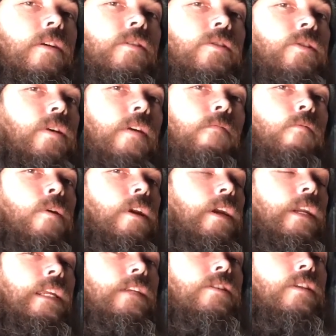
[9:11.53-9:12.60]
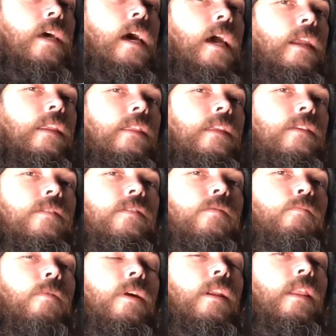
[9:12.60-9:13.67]
So you'll have one on each side, and this
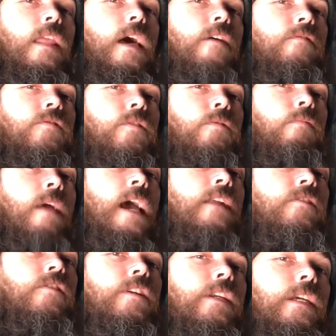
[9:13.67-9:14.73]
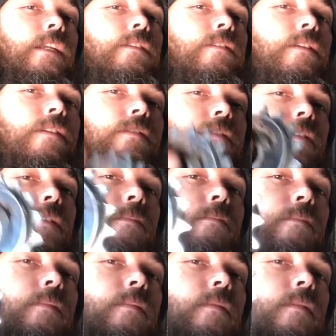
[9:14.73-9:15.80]
is what allows your ratcheting
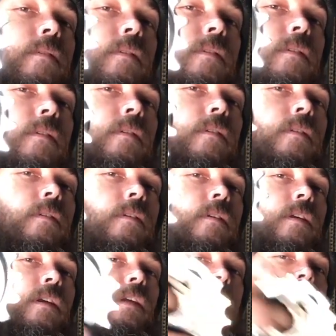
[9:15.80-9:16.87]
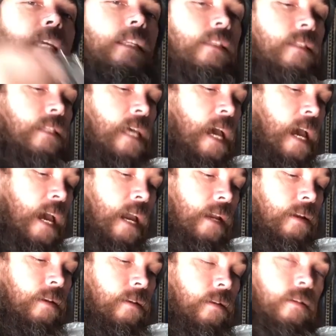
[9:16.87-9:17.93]
system
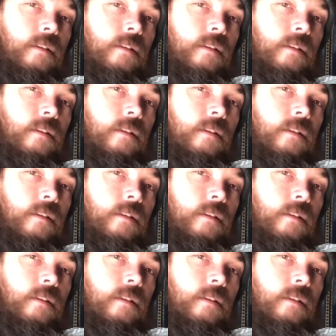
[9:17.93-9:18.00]
inside